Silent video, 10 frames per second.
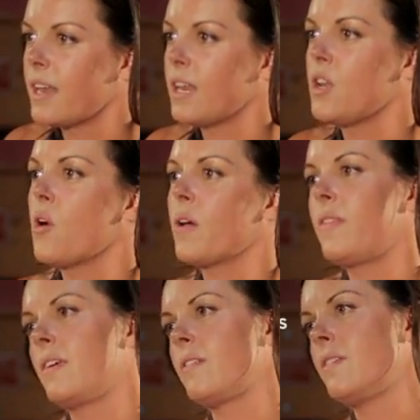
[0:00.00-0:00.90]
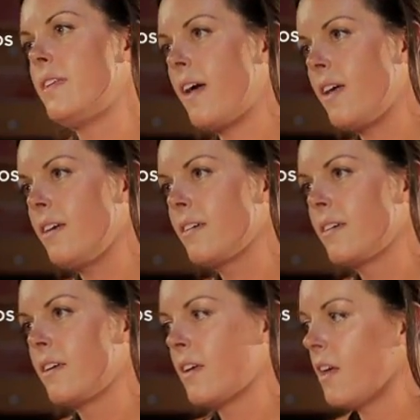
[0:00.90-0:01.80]
And I know at the end of the day,
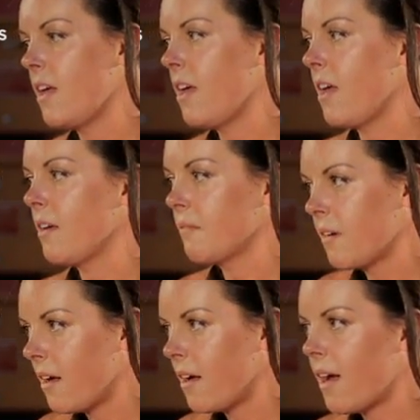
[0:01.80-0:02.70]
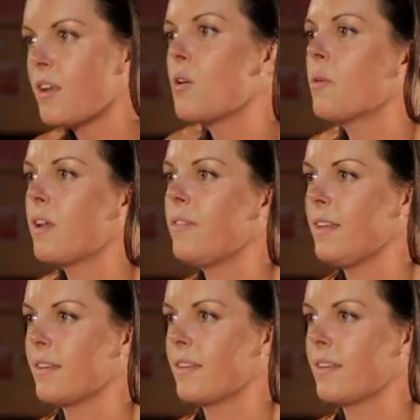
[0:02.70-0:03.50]
I know what I've eaten.